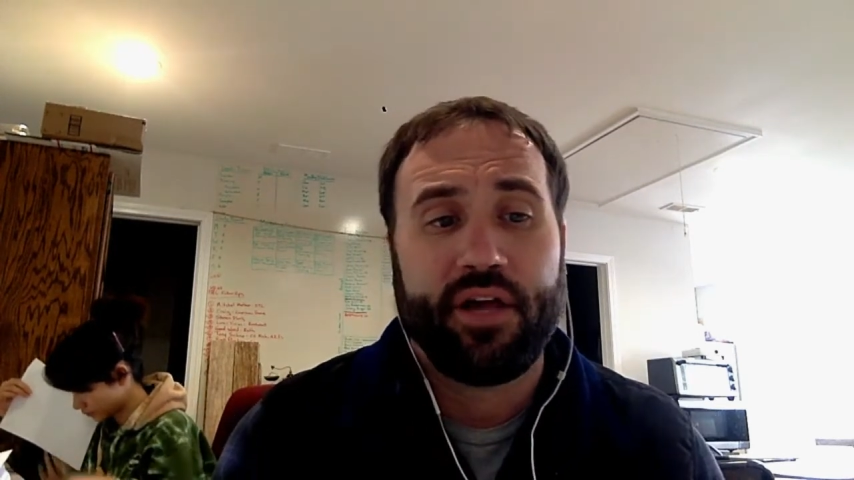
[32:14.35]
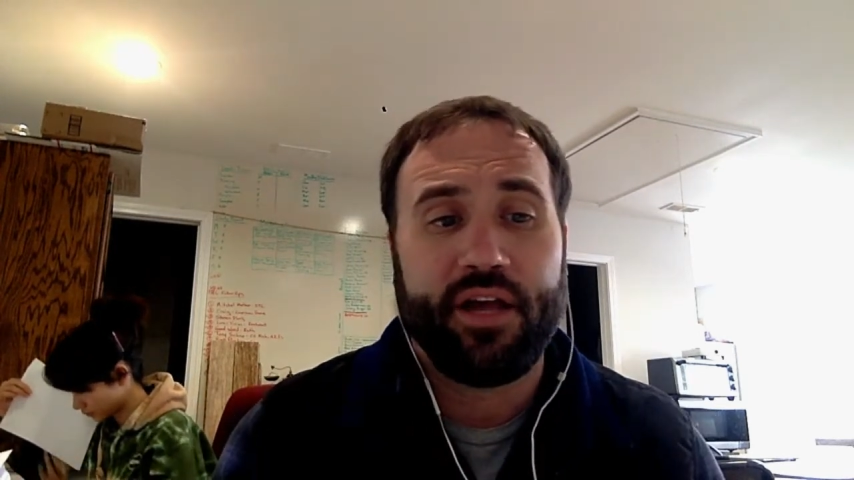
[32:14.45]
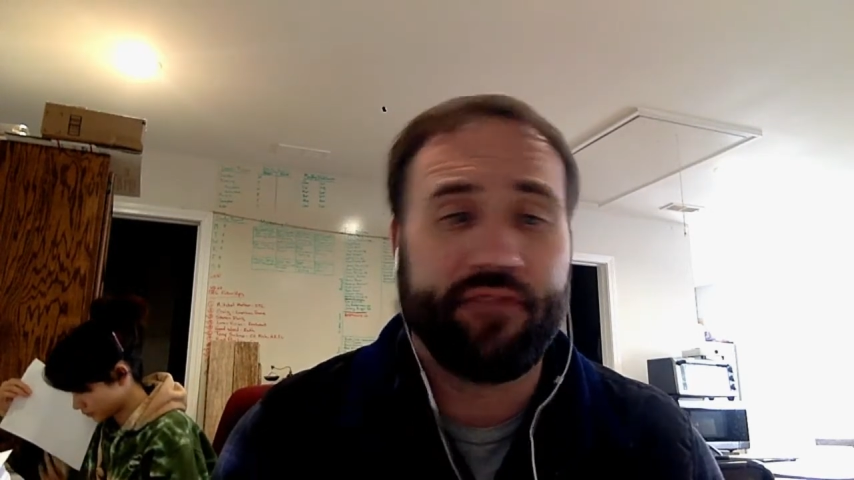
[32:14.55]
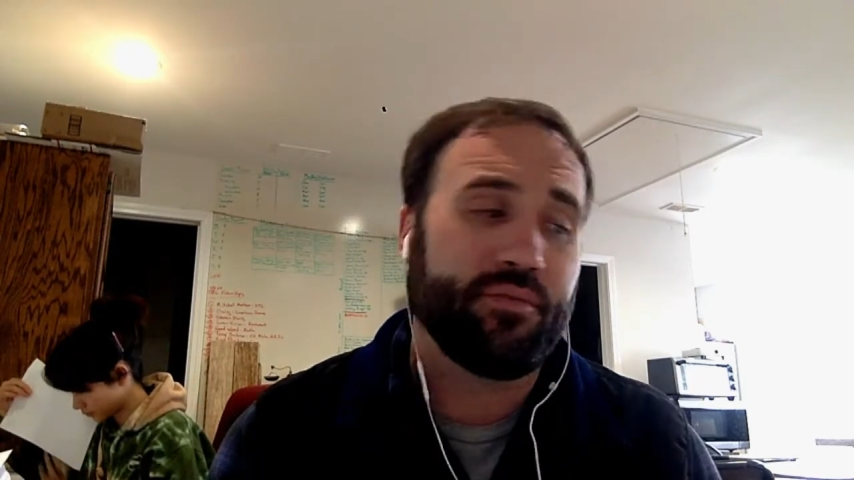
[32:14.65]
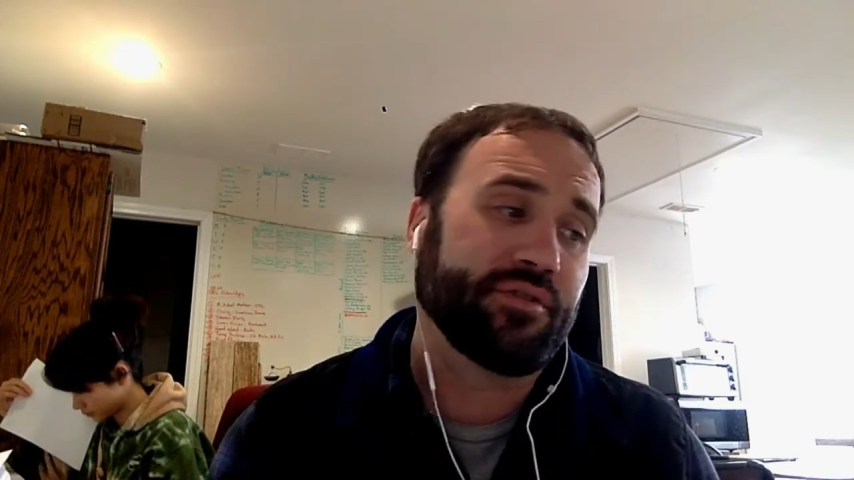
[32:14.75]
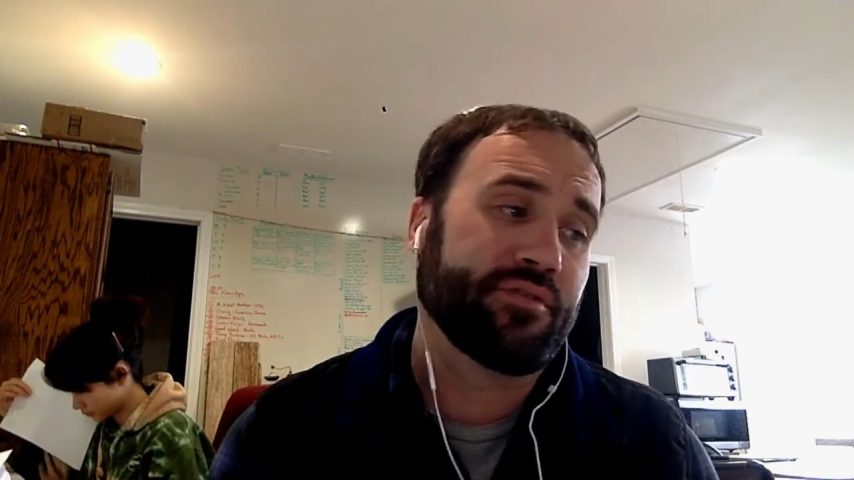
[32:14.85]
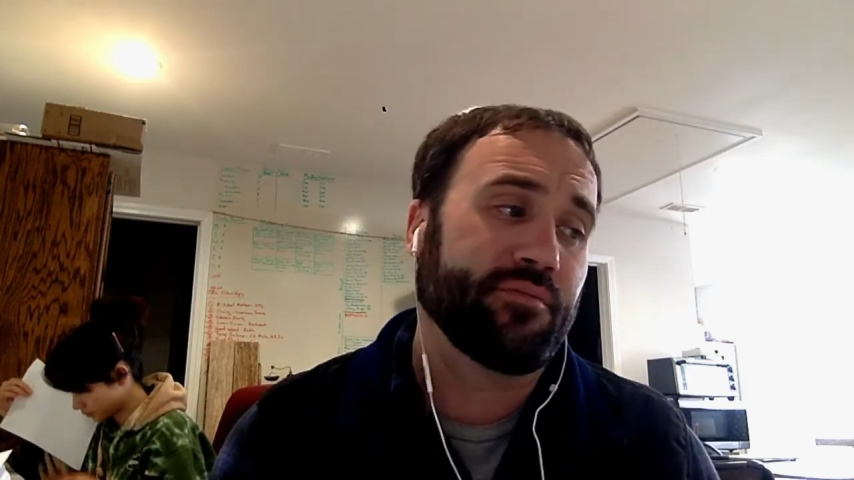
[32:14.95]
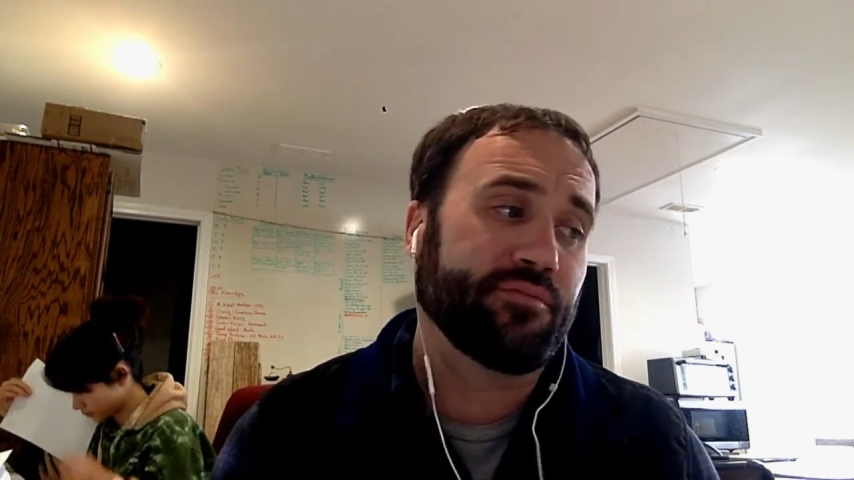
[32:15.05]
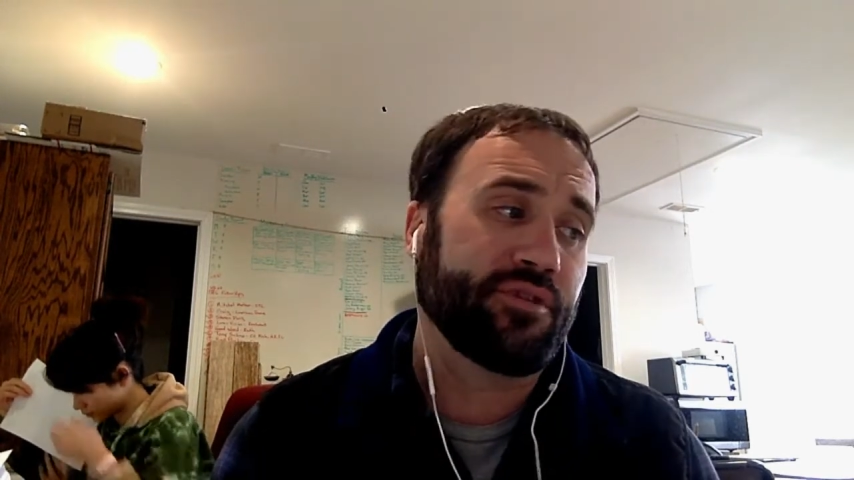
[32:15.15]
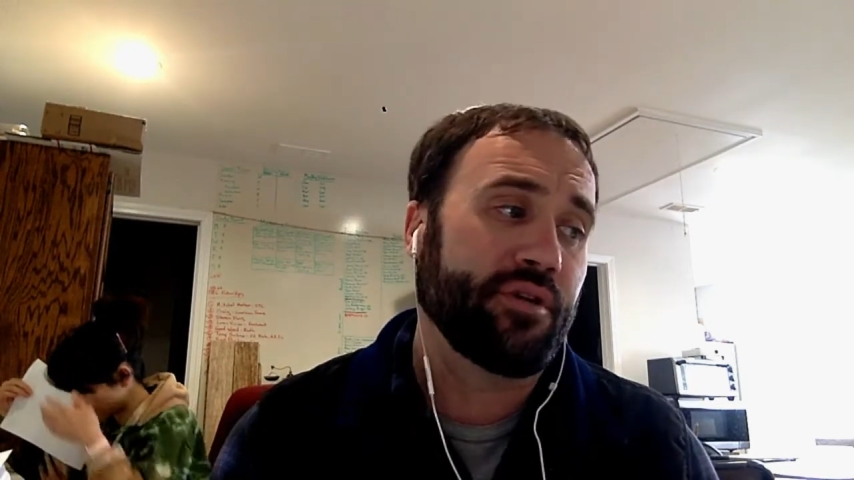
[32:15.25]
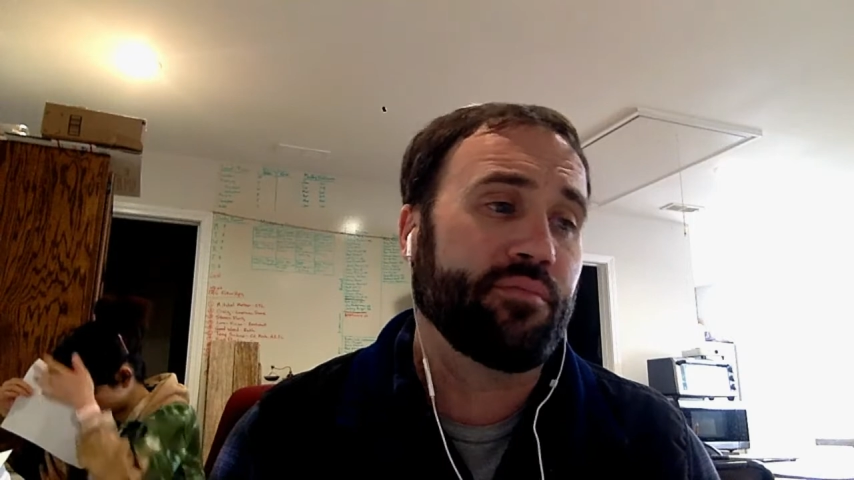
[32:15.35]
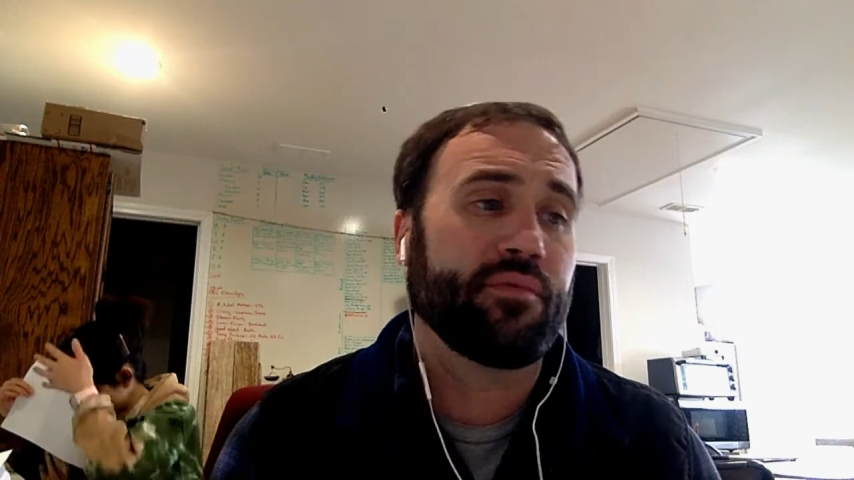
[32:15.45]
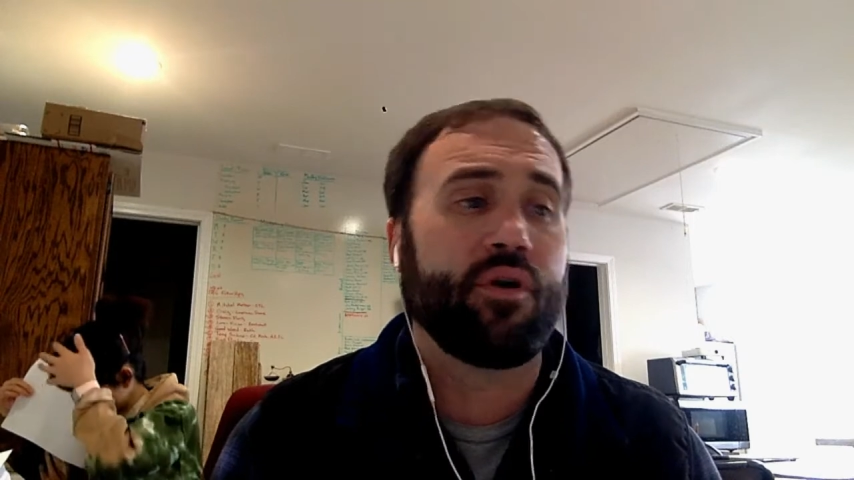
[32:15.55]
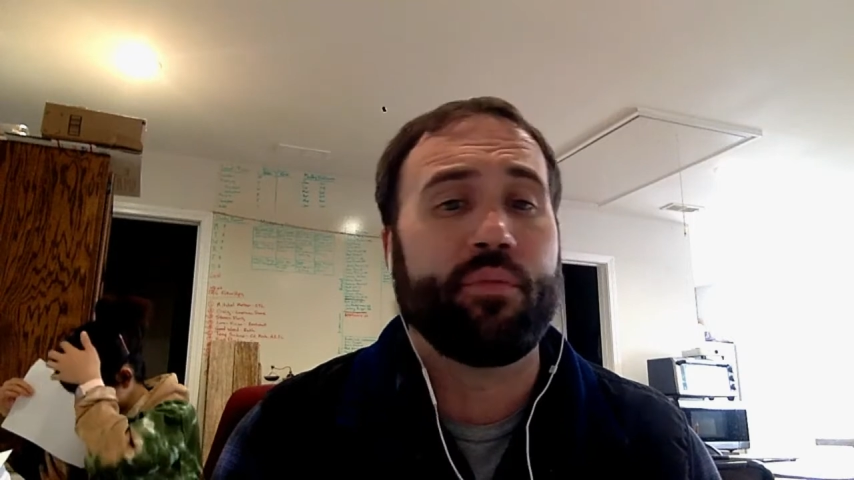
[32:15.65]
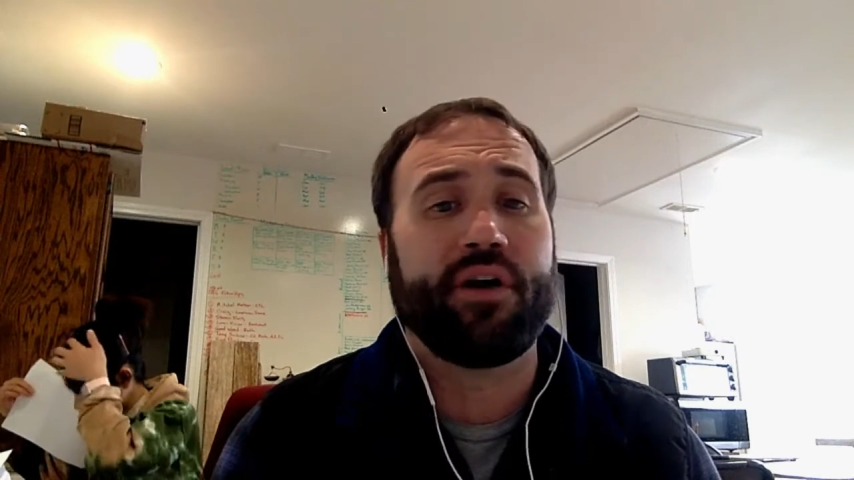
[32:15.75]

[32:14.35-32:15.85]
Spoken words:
If you want something cheap, go